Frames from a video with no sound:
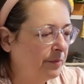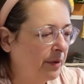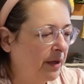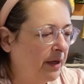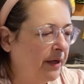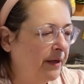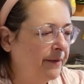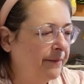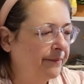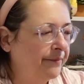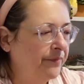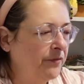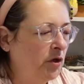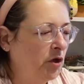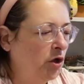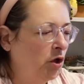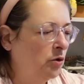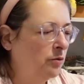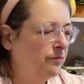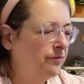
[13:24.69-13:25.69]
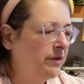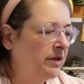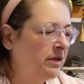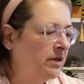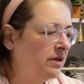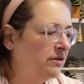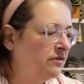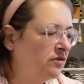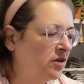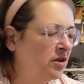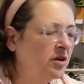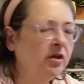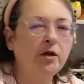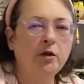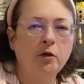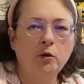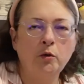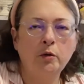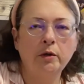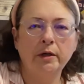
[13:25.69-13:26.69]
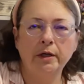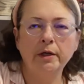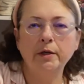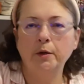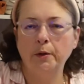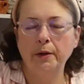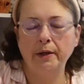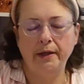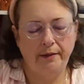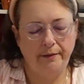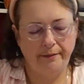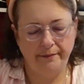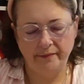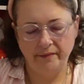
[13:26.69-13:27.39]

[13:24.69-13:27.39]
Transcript: But, you know, it gets a little annoying.